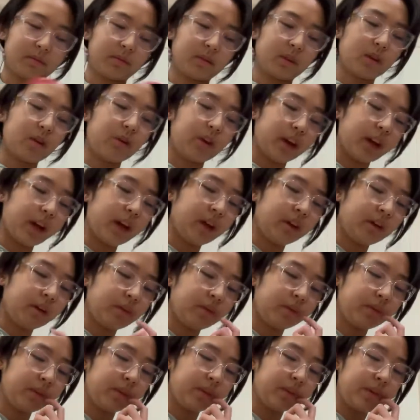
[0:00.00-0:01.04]
or
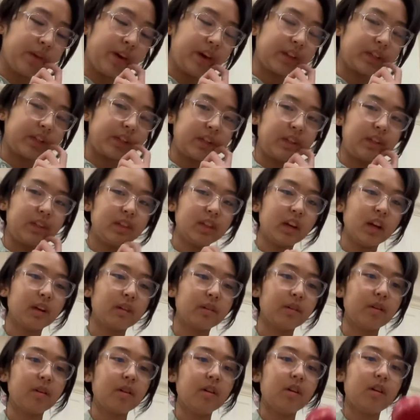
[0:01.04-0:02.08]
when the reaction is done,
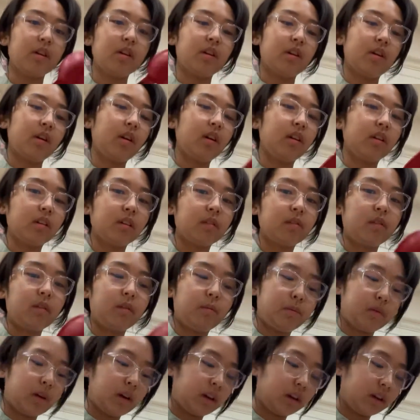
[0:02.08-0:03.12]
all of the
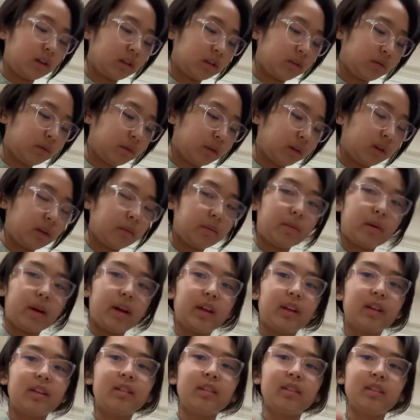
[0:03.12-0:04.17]
products will
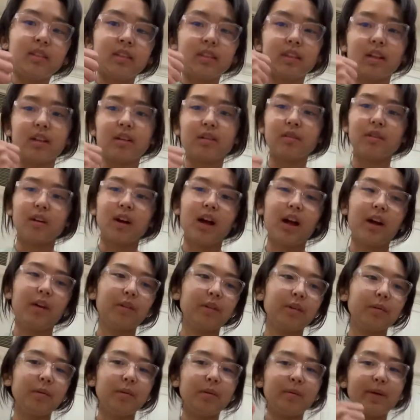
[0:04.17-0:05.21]
combine. So I will
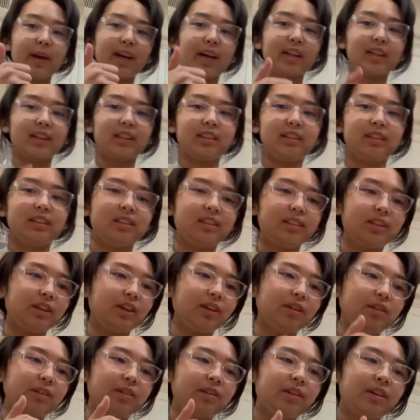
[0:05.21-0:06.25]
be back to
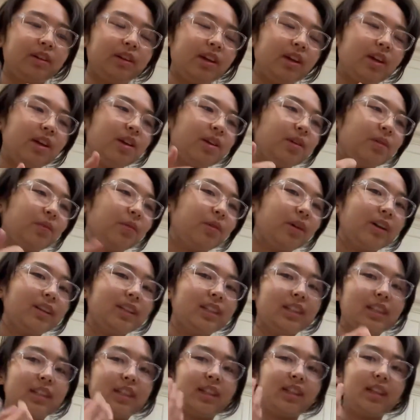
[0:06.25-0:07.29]
show
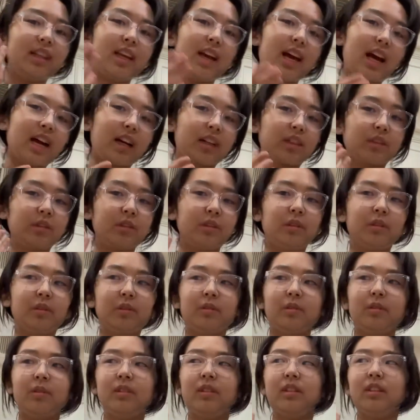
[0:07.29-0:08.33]
what the actual,
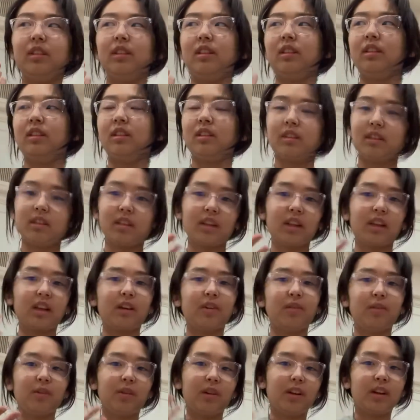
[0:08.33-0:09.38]

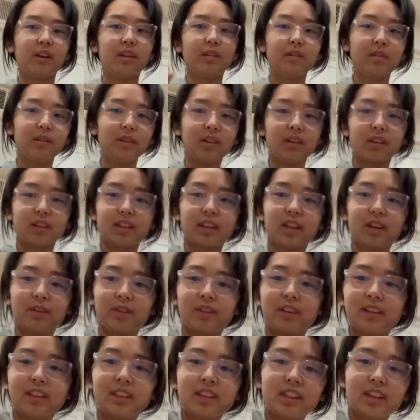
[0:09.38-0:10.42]
what it looks like
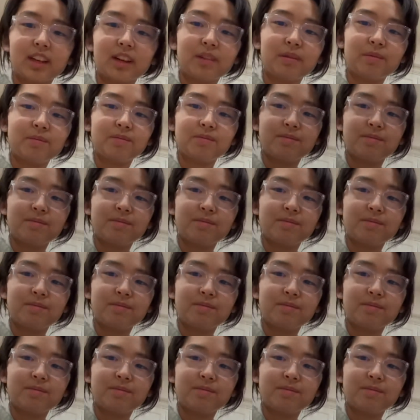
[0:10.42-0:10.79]
when it's done.